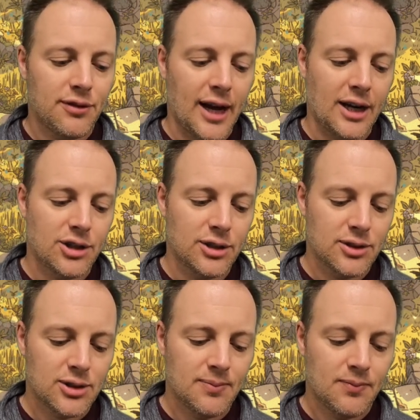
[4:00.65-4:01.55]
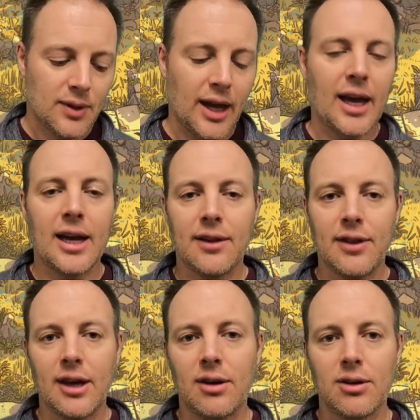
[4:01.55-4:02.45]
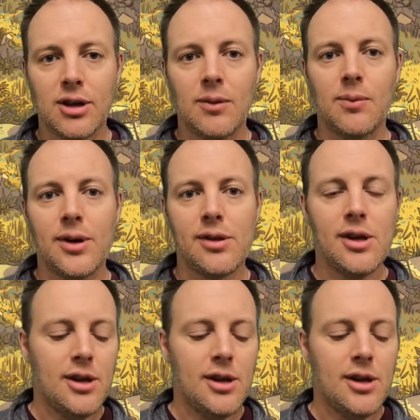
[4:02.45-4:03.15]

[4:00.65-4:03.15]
factions. And they all come with,